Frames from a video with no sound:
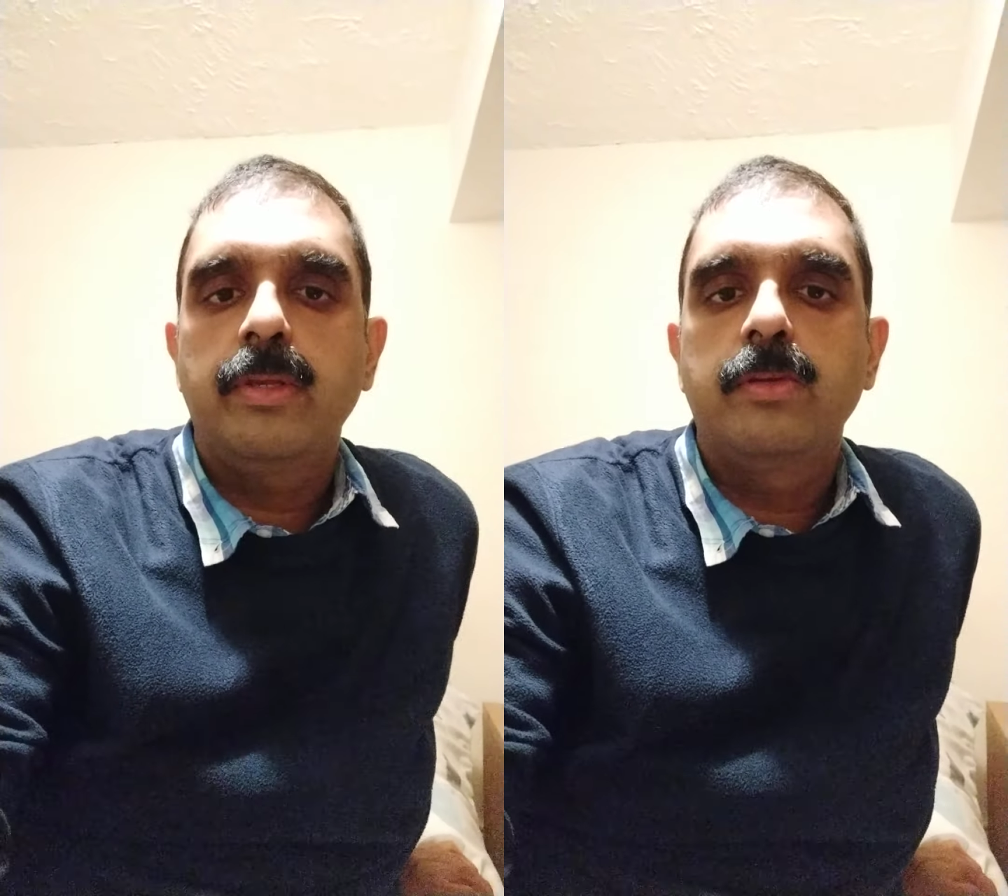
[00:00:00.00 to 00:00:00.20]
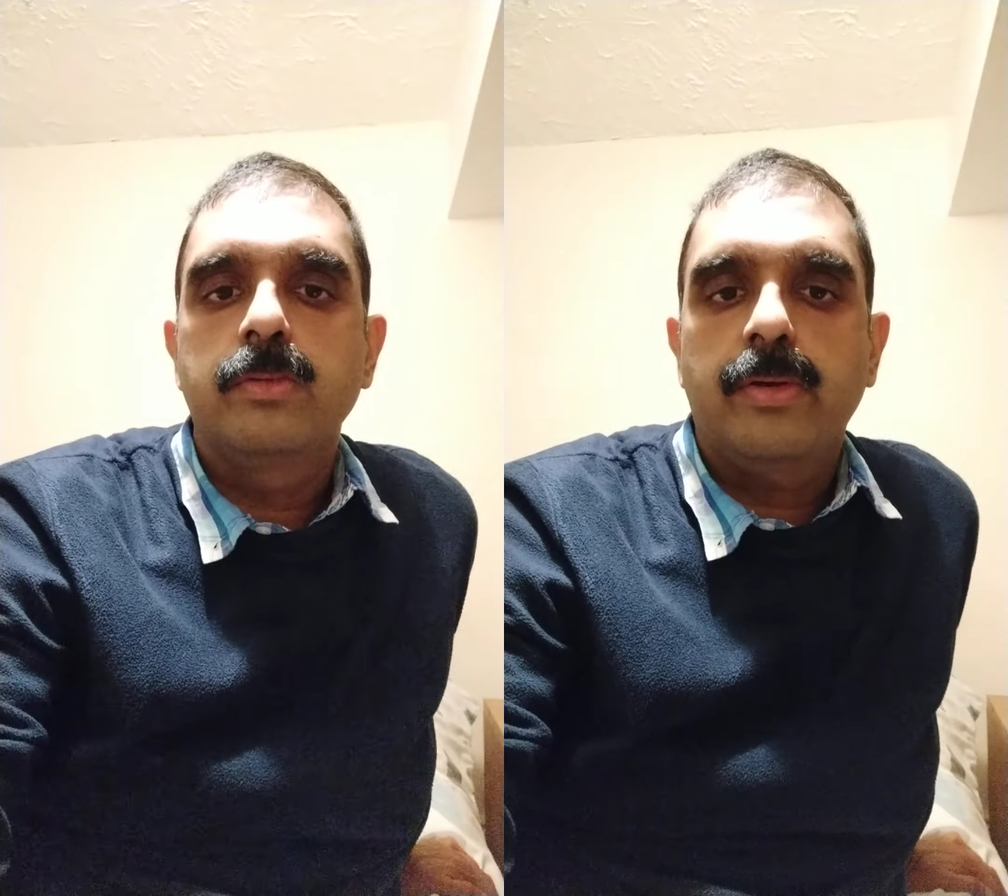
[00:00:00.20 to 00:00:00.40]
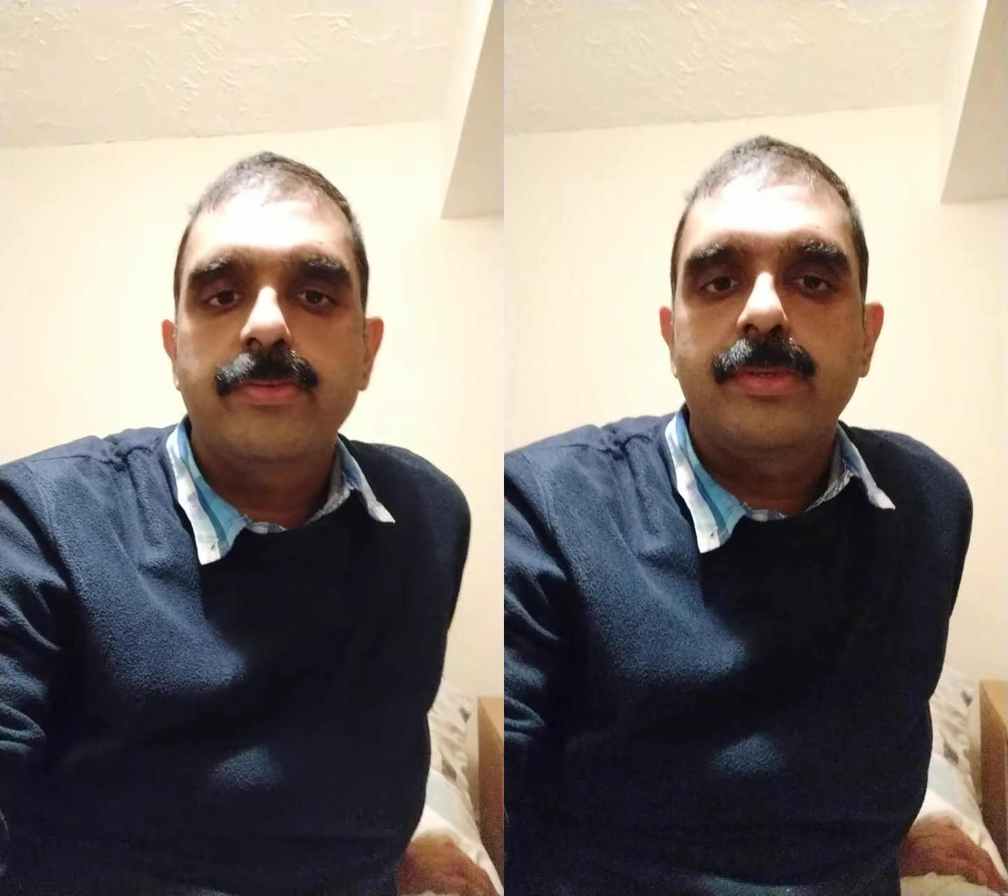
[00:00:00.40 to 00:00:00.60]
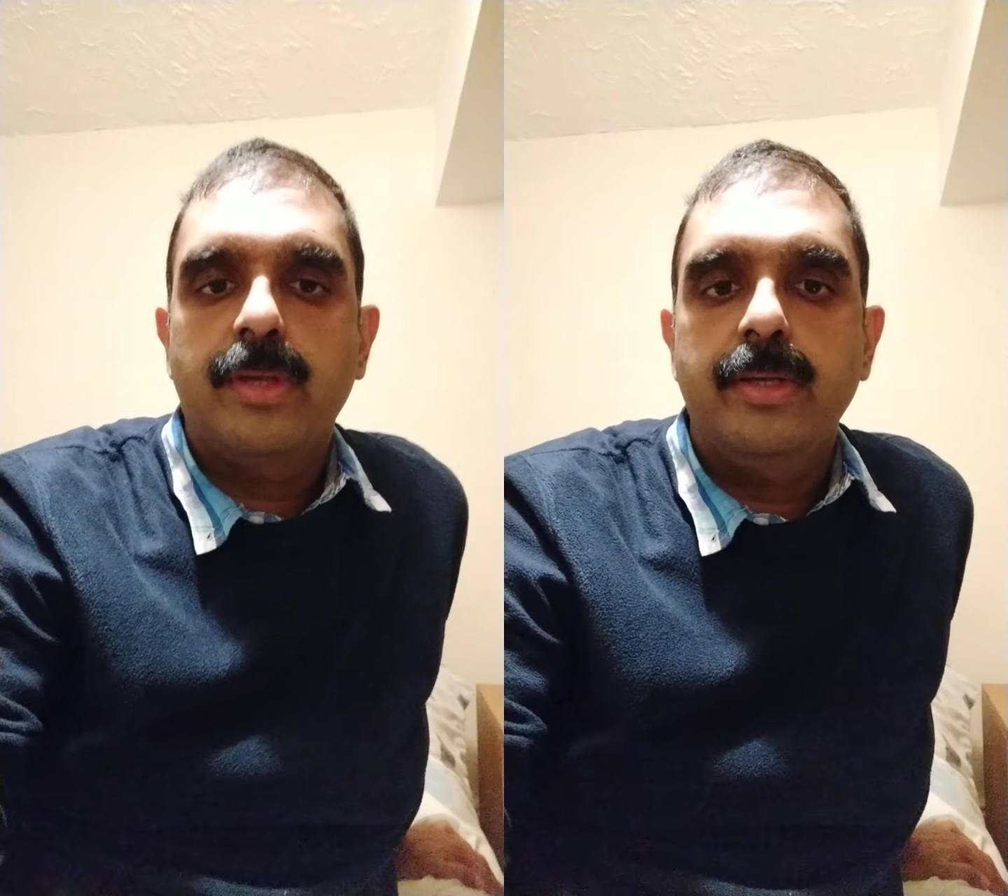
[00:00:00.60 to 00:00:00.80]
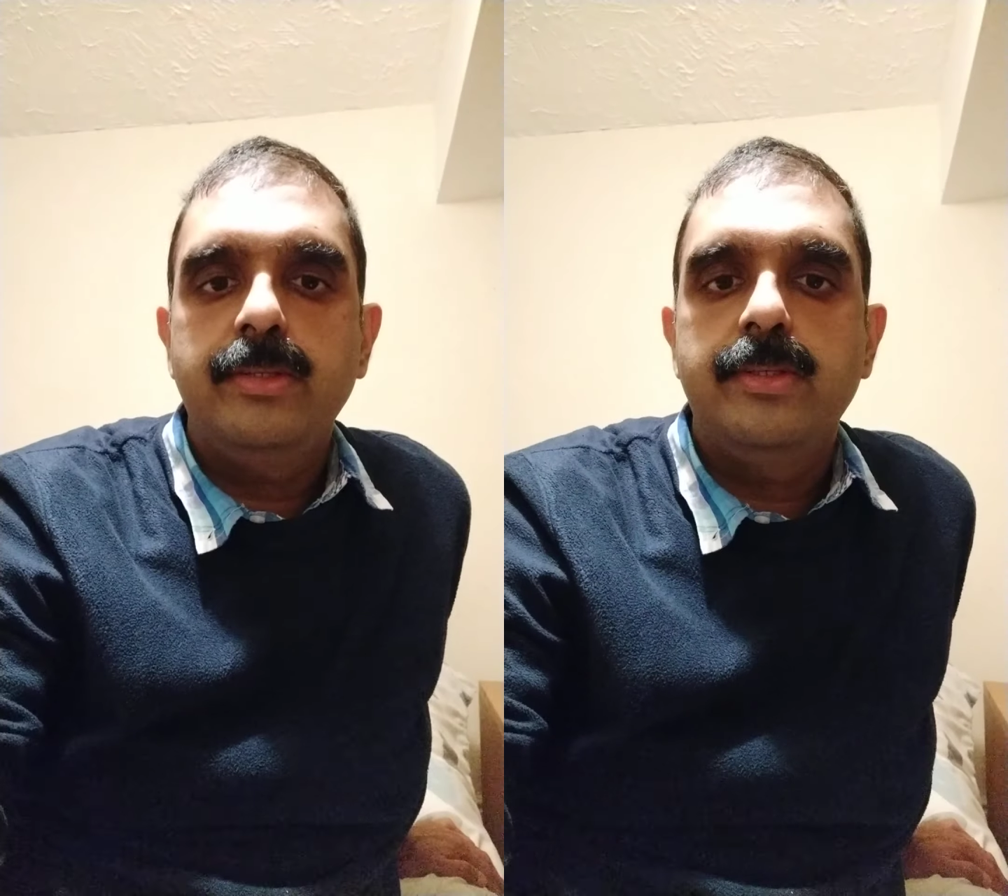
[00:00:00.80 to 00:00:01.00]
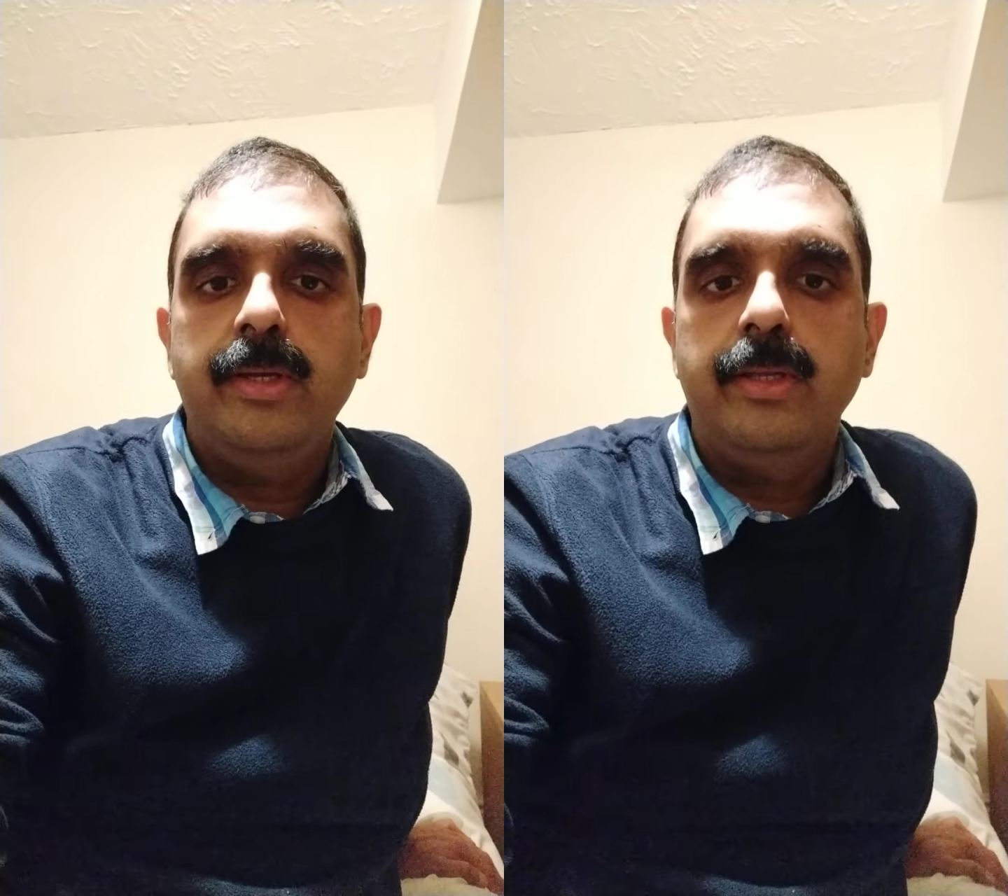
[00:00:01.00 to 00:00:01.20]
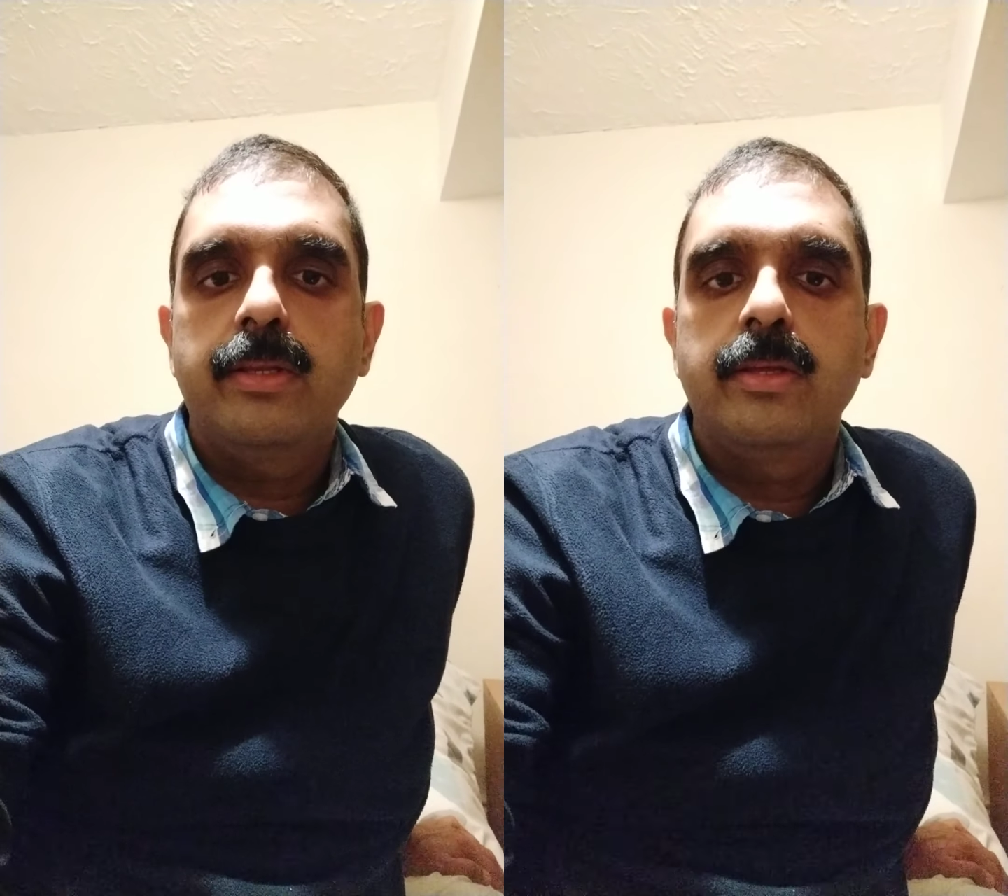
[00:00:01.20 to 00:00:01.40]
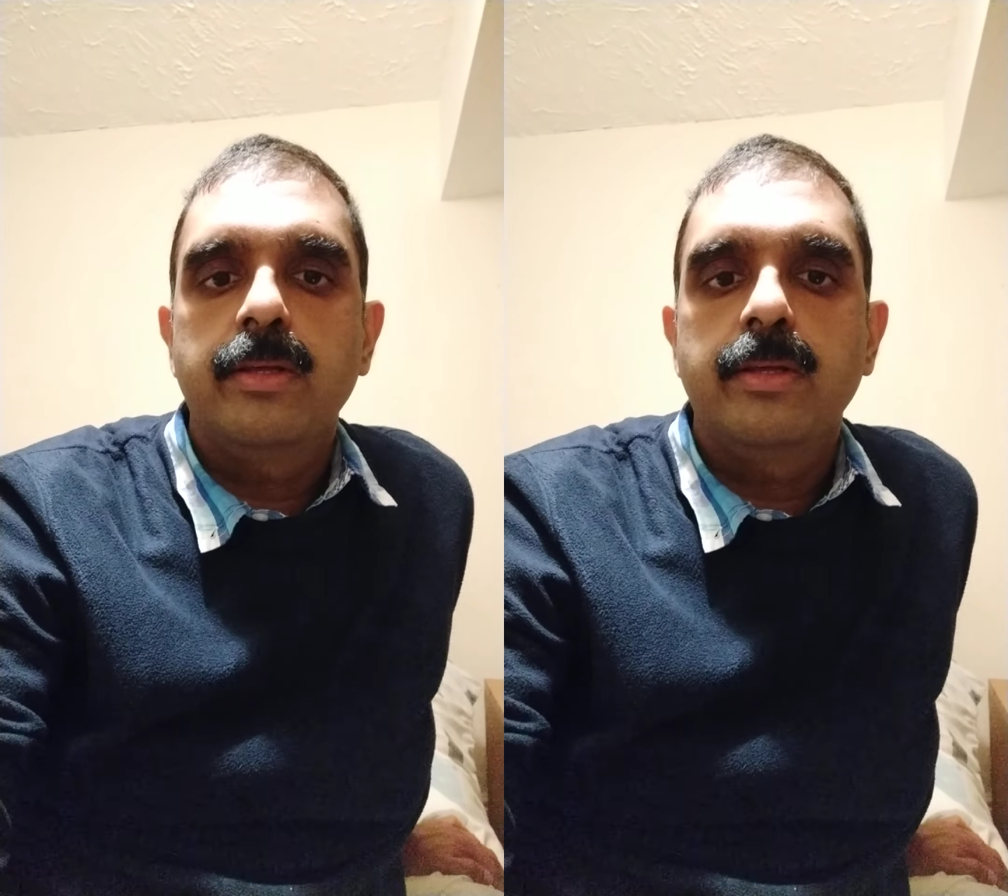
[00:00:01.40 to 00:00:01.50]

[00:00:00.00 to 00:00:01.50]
2019,